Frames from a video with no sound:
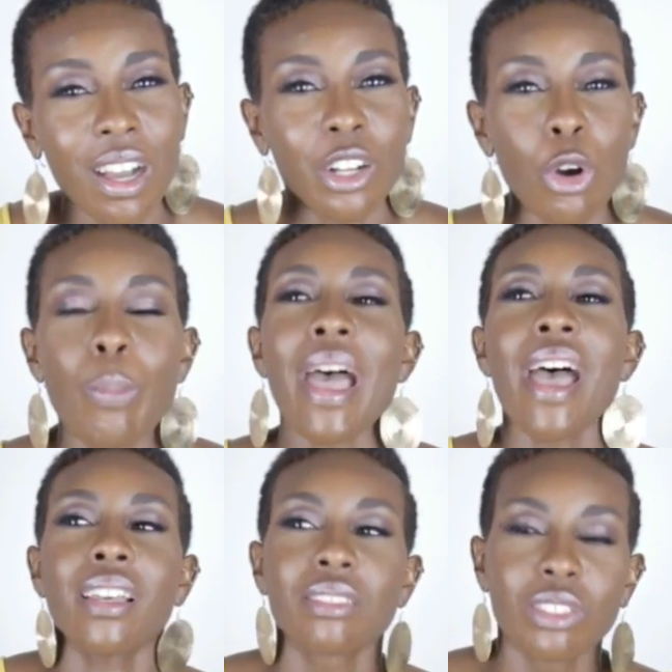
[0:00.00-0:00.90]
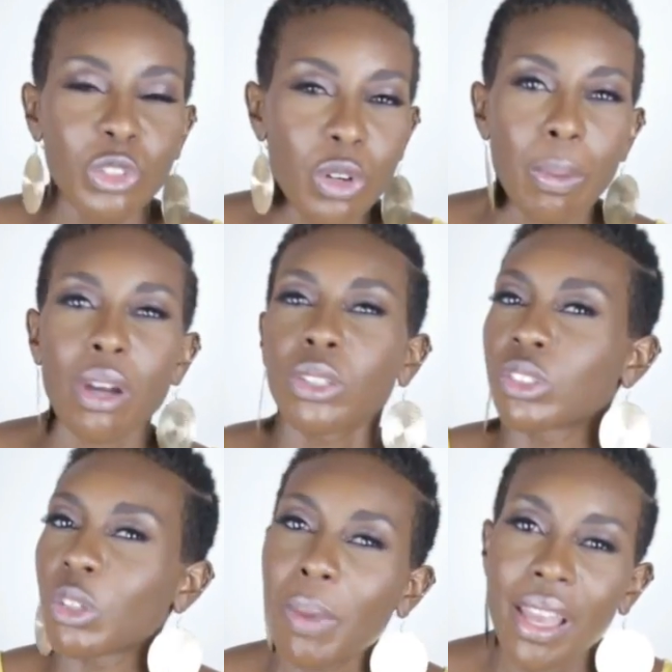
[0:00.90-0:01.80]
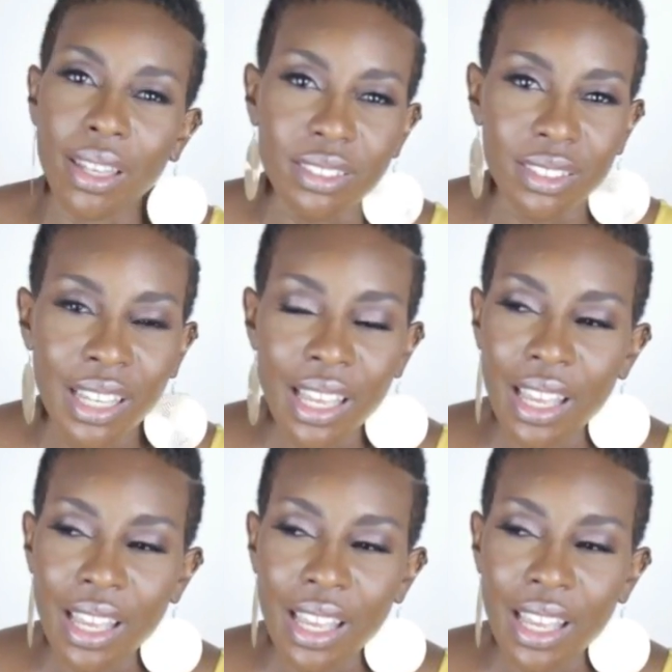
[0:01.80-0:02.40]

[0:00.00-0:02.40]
go past your personal best.